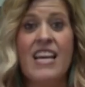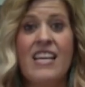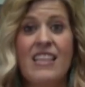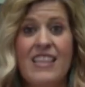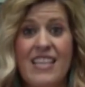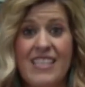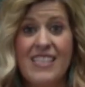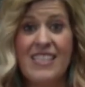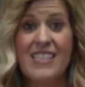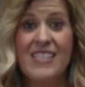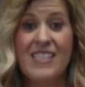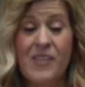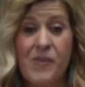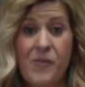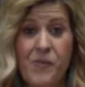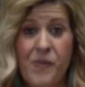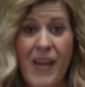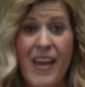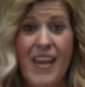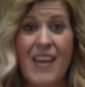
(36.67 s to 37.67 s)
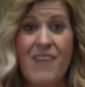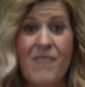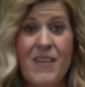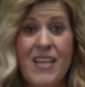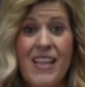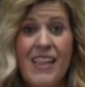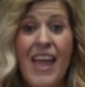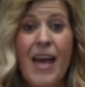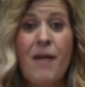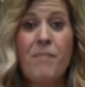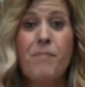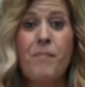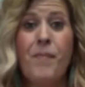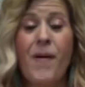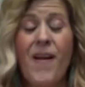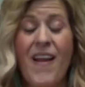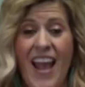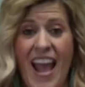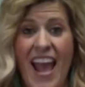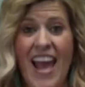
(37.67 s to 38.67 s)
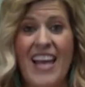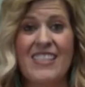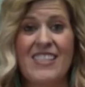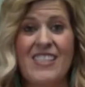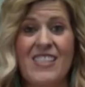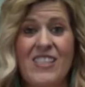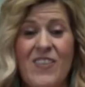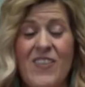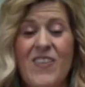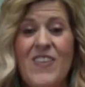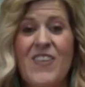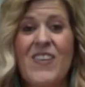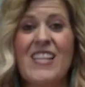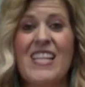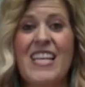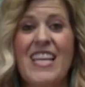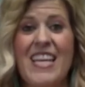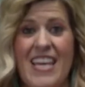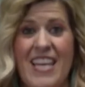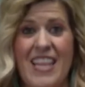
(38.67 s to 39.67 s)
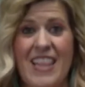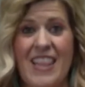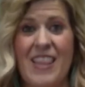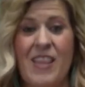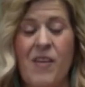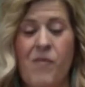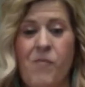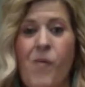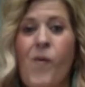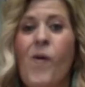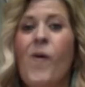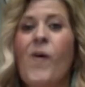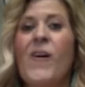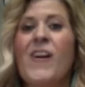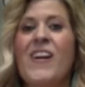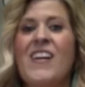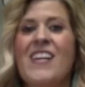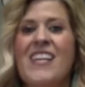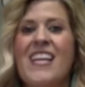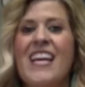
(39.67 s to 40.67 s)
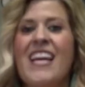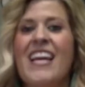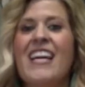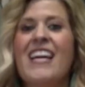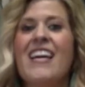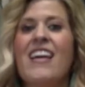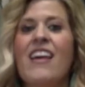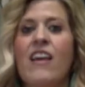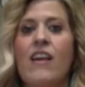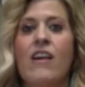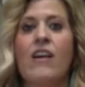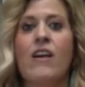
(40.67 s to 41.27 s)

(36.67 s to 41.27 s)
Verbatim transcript: This is the way we clap our hands early in the morning.